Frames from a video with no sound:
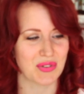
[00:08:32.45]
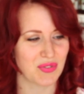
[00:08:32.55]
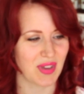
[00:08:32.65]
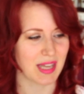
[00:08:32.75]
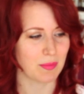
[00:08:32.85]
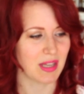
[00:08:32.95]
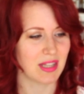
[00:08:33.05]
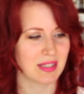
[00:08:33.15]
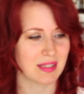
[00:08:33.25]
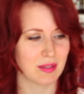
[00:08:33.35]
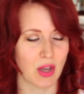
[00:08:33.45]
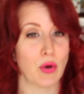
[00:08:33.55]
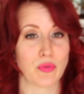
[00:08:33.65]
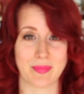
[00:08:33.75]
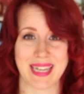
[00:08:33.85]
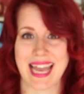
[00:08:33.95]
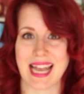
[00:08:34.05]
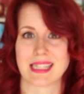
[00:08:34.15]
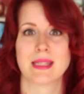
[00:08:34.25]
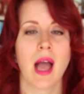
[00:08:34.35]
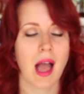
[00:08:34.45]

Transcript: to fit because of my ass.